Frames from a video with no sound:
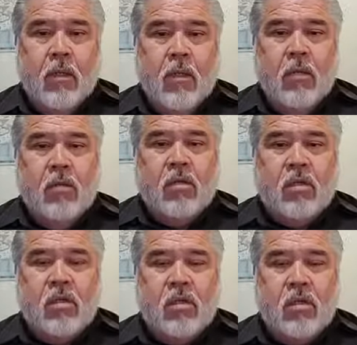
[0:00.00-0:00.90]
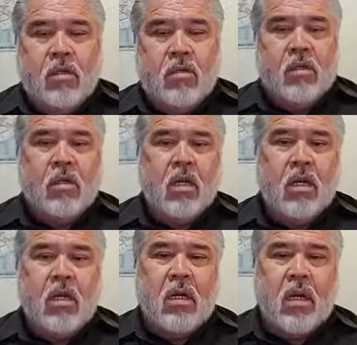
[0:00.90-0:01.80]
You know, since church
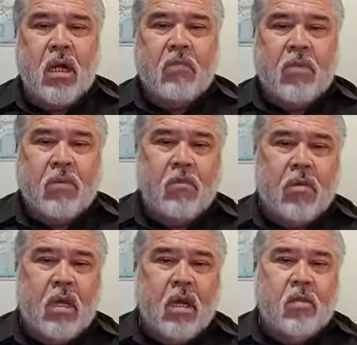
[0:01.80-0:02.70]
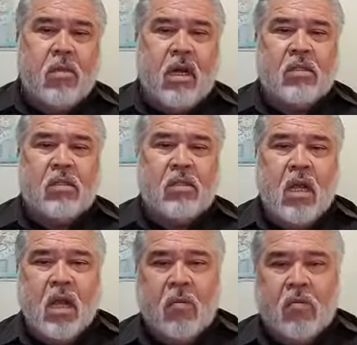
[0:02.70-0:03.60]
started, a lot of people, a lot of pastors, a
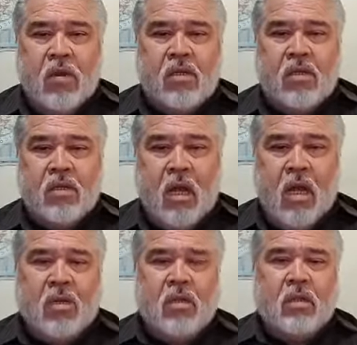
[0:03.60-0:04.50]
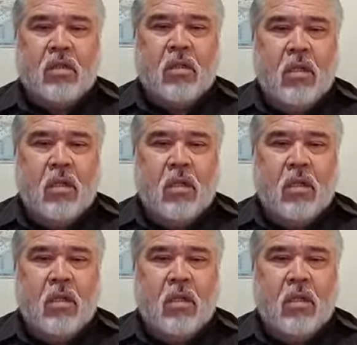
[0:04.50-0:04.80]
lot of preachers, a lot of teachers,